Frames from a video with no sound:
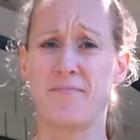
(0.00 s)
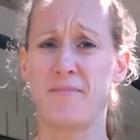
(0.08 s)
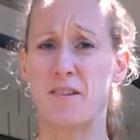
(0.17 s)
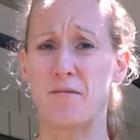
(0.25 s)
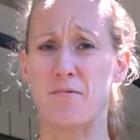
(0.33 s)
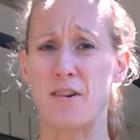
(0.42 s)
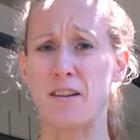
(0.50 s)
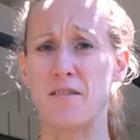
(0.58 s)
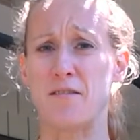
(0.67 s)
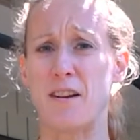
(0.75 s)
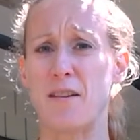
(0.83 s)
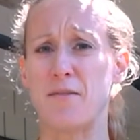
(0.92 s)
no bueno.
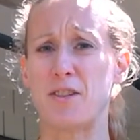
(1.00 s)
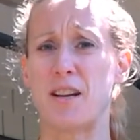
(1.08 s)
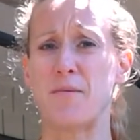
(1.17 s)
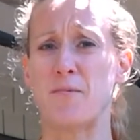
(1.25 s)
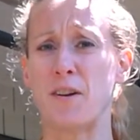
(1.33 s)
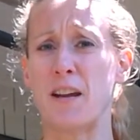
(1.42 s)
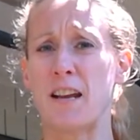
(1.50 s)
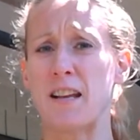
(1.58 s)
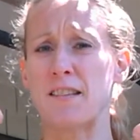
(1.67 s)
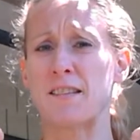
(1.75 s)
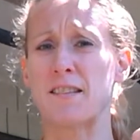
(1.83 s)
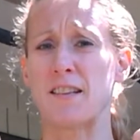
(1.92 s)
I wish I had more
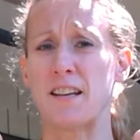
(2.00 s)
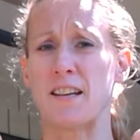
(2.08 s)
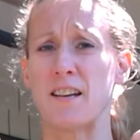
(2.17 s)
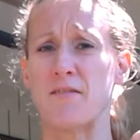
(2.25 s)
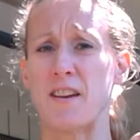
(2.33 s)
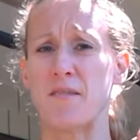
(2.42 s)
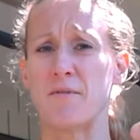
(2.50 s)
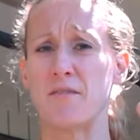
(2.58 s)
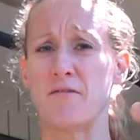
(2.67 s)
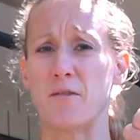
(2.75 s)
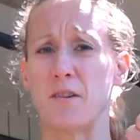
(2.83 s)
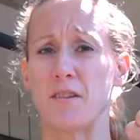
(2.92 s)
hands so I could give them
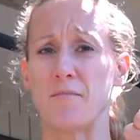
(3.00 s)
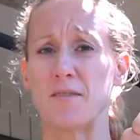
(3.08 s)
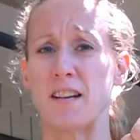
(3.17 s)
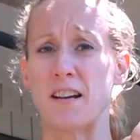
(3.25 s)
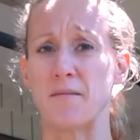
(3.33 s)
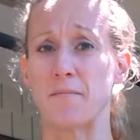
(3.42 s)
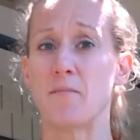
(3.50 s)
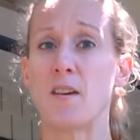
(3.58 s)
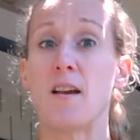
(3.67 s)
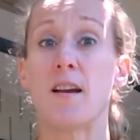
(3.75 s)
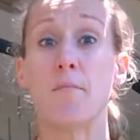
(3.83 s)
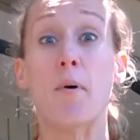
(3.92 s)
4 thumbs down.
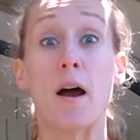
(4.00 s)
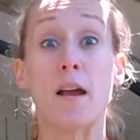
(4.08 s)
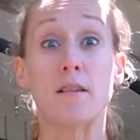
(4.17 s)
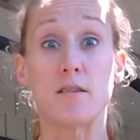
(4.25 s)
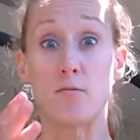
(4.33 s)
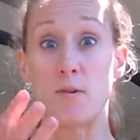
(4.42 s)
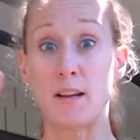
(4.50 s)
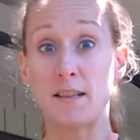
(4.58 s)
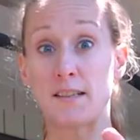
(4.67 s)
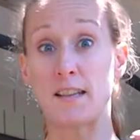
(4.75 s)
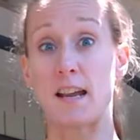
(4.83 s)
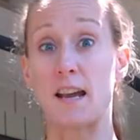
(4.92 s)
But the
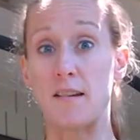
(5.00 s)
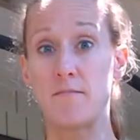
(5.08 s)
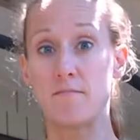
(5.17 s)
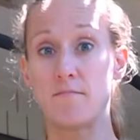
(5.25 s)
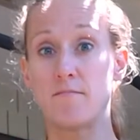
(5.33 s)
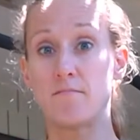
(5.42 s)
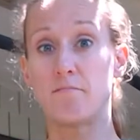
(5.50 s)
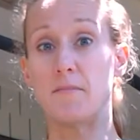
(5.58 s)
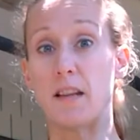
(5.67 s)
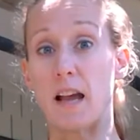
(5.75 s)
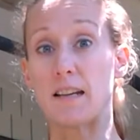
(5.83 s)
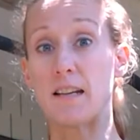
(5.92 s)
ones that
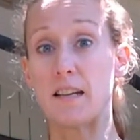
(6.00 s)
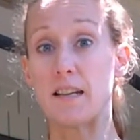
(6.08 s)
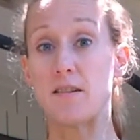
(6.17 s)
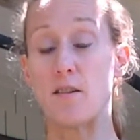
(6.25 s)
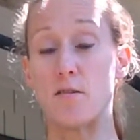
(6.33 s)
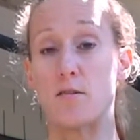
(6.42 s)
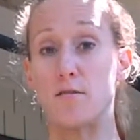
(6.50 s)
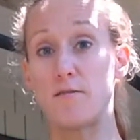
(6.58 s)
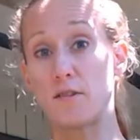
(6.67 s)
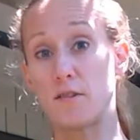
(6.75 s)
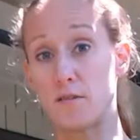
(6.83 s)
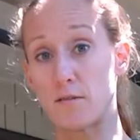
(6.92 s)
lock in
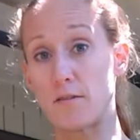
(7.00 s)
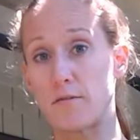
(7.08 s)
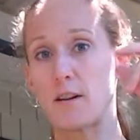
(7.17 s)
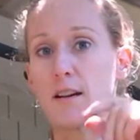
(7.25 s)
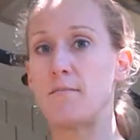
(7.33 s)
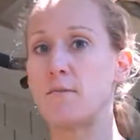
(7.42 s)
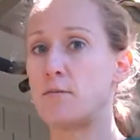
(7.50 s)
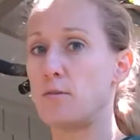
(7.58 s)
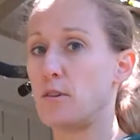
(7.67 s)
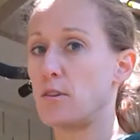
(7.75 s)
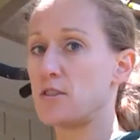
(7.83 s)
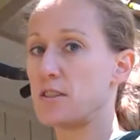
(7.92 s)
over the door frame,
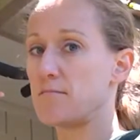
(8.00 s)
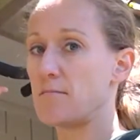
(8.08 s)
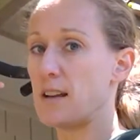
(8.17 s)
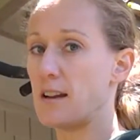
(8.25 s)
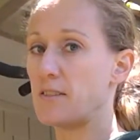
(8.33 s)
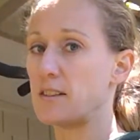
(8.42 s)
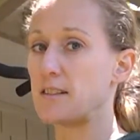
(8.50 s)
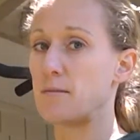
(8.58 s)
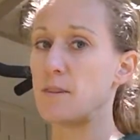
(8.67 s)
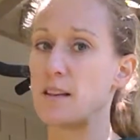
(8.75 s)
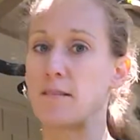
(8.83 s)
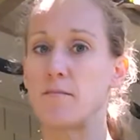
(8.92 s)
or just having
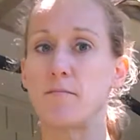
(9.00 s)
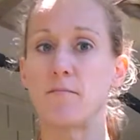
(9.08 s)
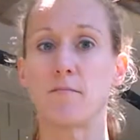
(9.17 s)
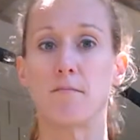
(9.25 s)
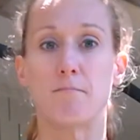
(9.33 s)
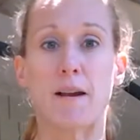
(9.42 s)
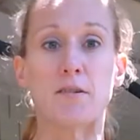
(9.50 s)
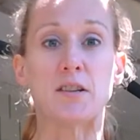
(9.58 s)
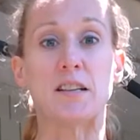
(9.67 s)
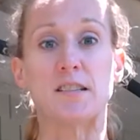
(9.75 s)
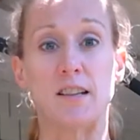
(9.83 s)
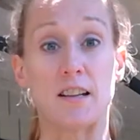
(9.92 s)
something
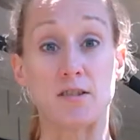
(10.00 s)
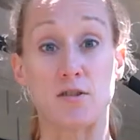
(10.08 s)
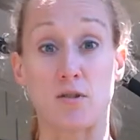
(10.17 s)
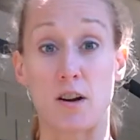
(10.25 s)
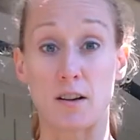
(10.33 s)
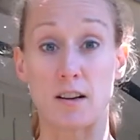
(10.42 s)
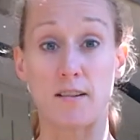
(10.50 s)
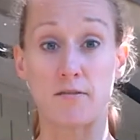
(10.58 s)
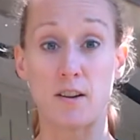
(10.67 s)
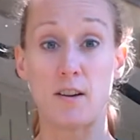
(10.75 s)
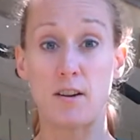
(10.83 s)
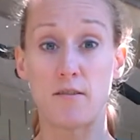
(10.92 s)
mounted so that's strong enough
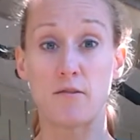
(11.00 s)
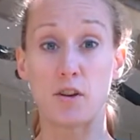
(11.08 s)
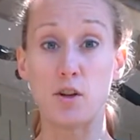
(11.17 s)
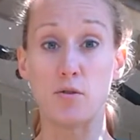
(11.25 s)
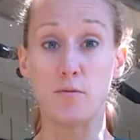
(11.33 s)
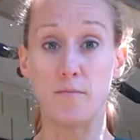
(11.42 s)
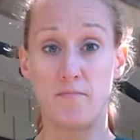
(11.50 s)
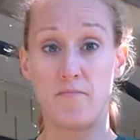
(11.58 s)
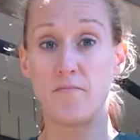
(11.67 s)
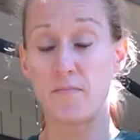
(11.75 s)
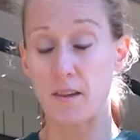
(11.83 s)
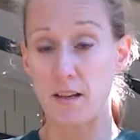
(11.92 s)
for you,
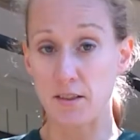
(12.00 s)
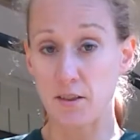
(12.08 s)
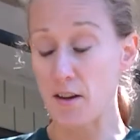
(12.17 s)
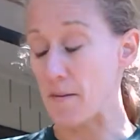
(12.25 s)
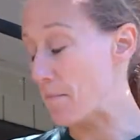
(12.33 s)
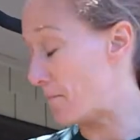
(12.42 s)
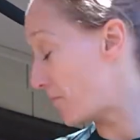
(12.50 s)
is good.